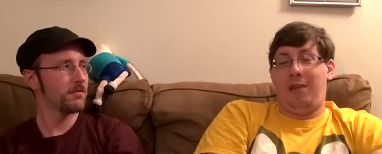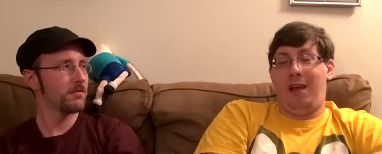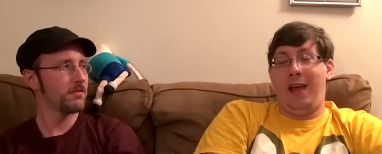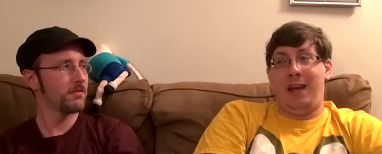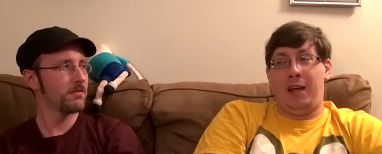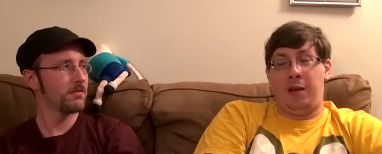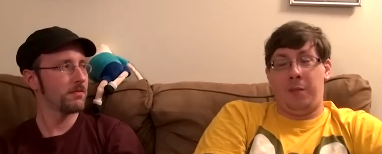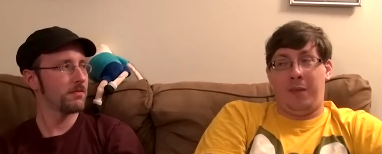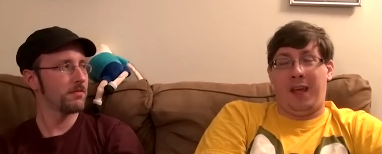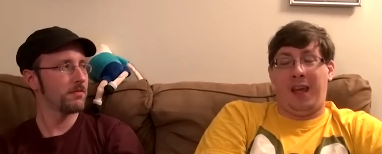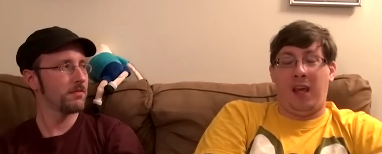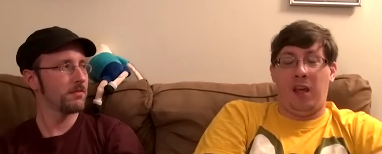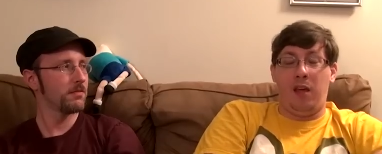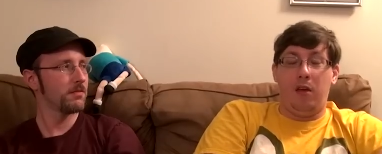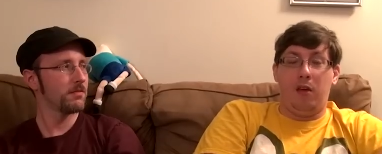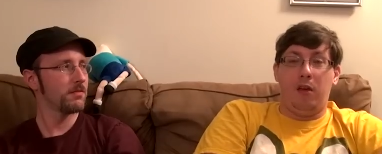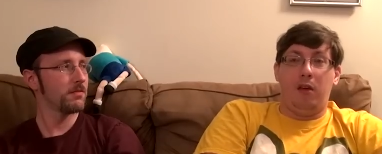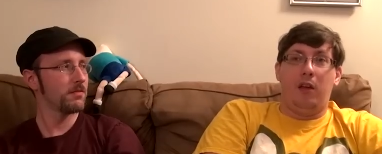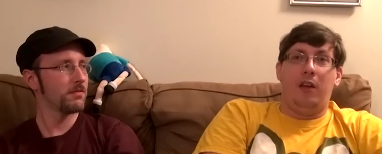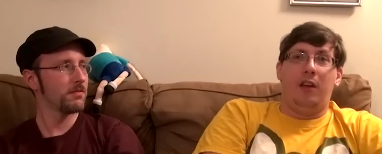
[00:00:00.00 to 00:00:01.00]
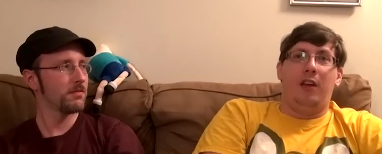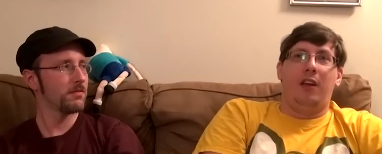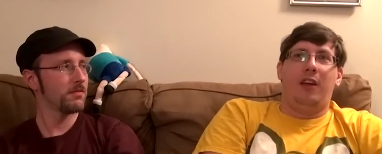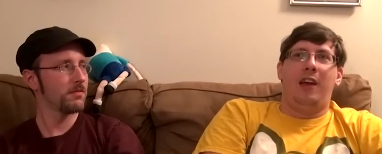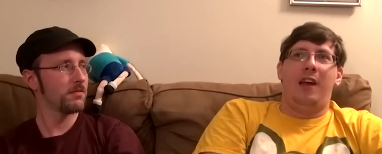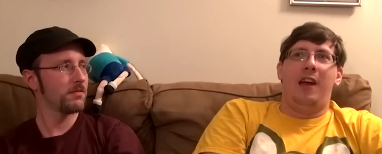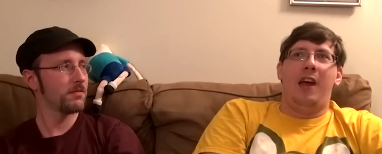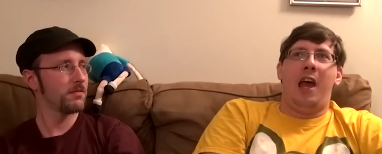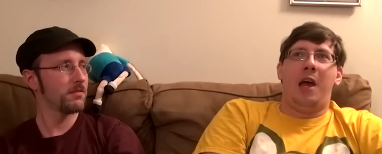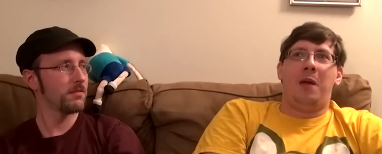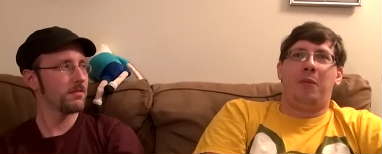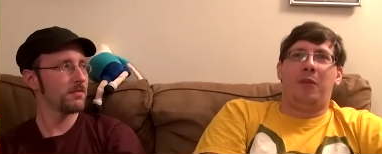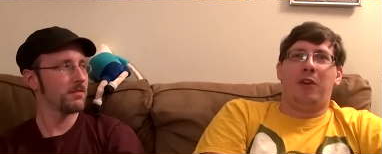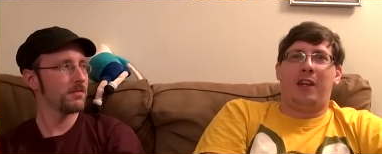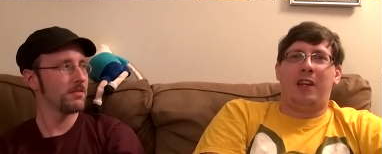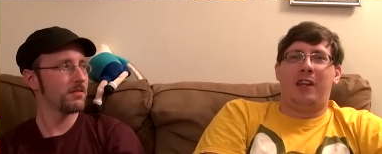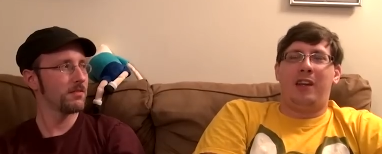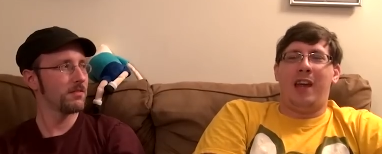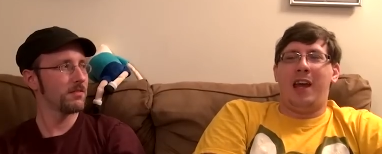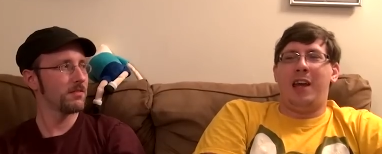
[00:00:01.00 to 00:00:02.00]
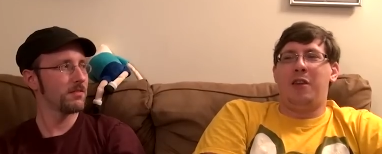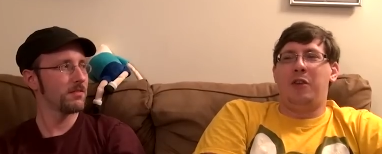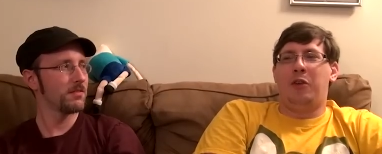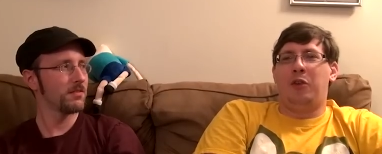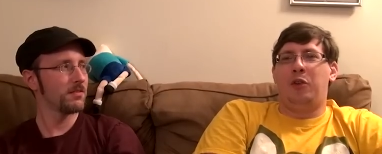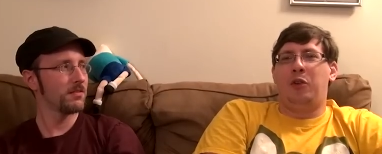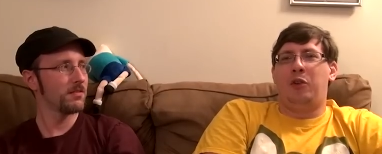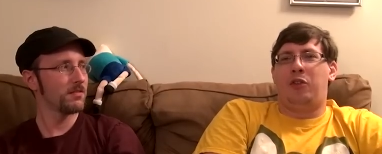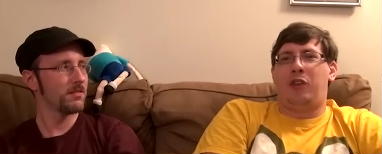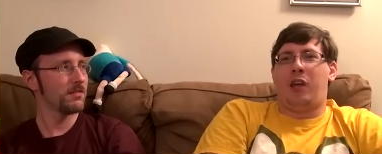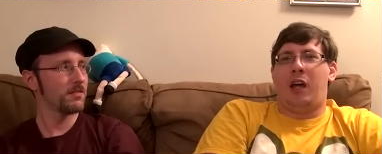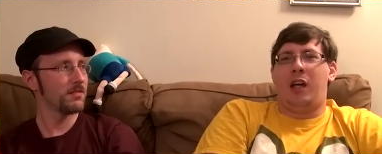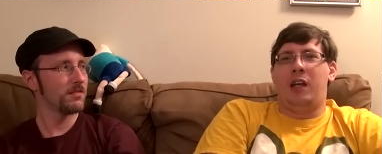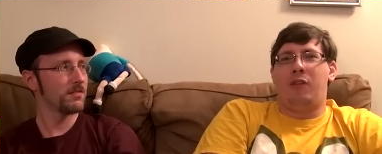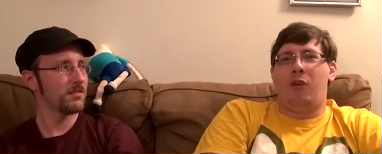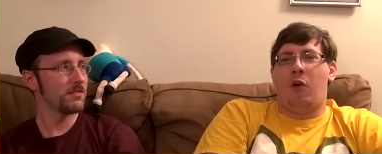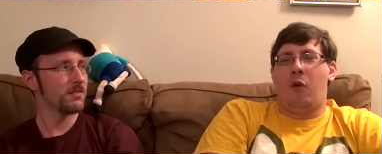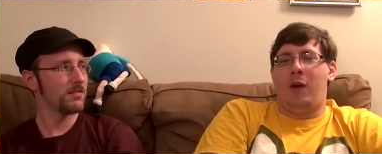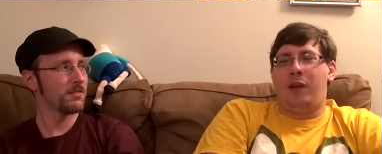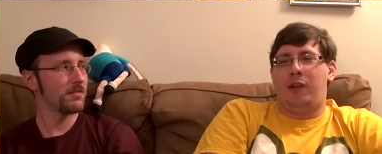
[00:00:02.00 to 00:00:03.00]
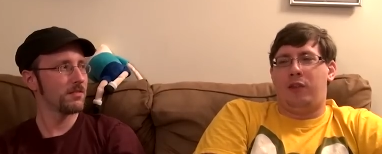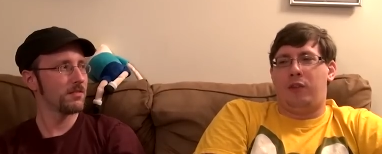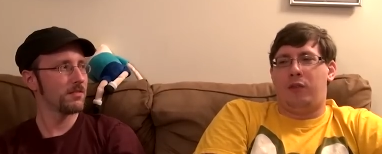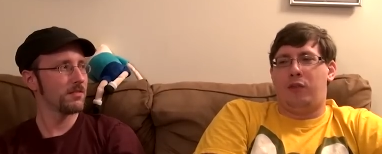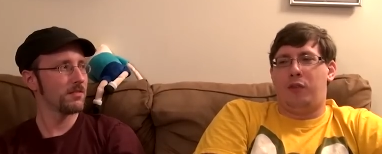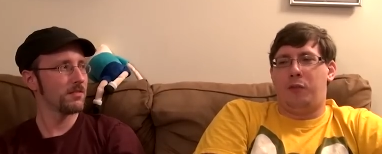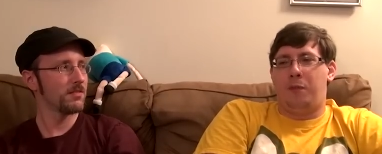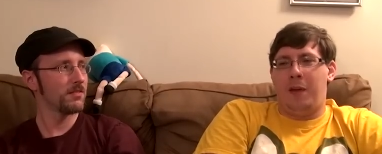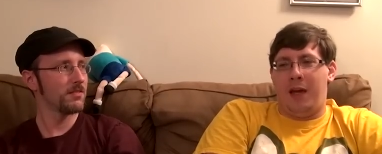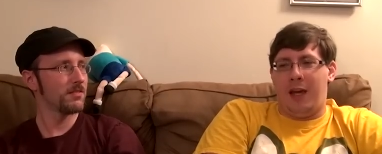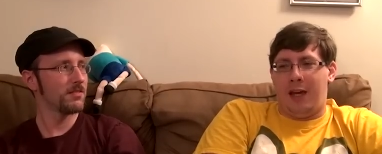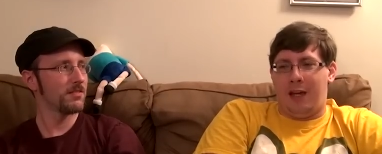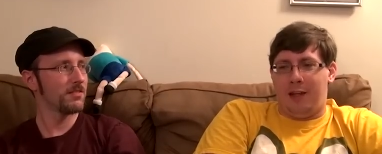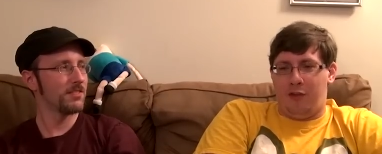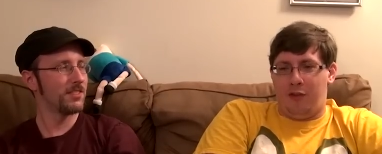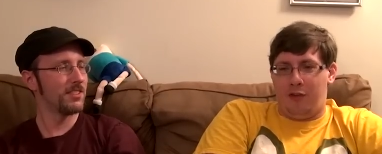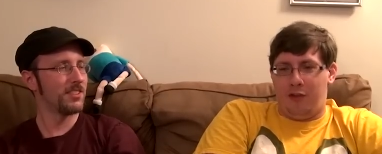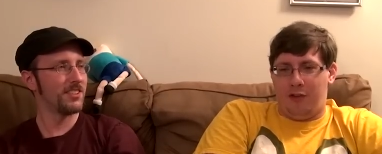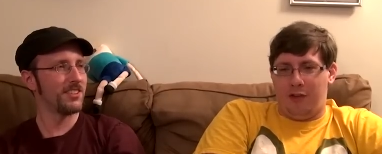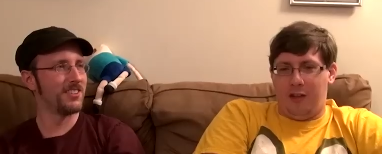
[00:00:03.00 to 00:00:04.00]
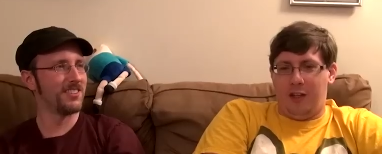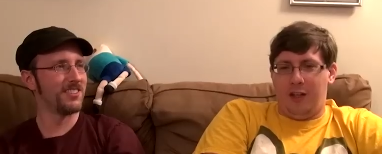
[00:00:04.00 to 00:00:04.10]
Speaker 1: enemy, Abracadaniel, who's kind of a waste of space,